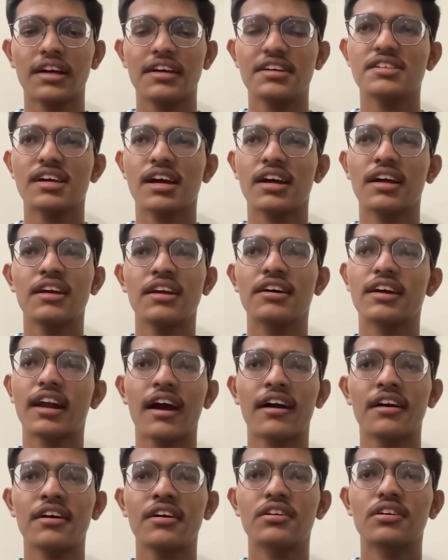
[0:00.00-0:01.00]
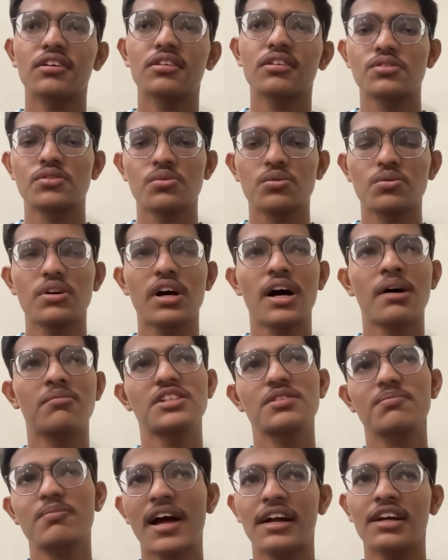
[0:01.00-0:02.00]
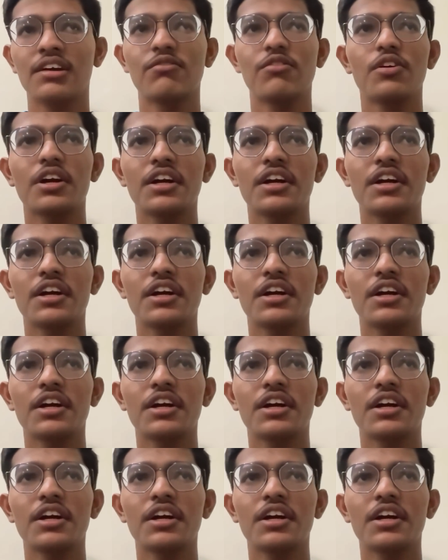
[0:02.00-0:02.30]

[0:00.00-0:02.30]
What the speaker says: I guess I can crack it. So I'm just planning for